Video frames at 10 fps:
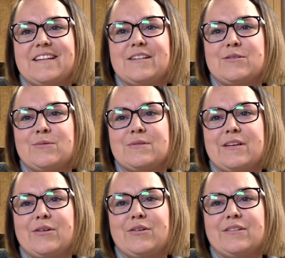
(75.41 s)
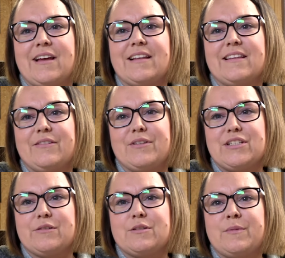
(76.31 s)
And as soon as they heard that, they
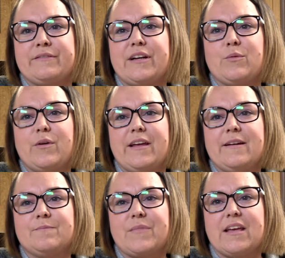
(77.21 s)
reached out to me right away